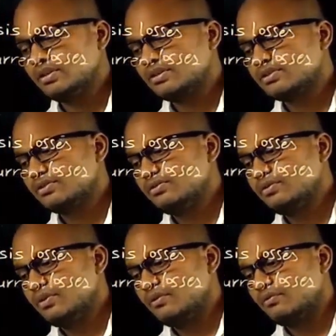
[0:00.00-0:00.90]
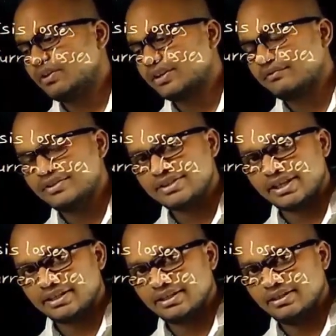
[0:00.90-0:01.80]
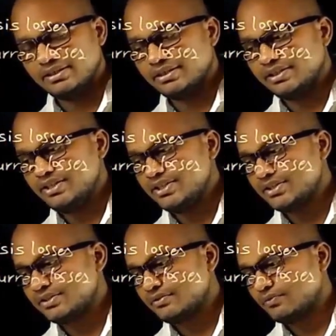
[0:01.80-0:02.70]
So for every cycle there is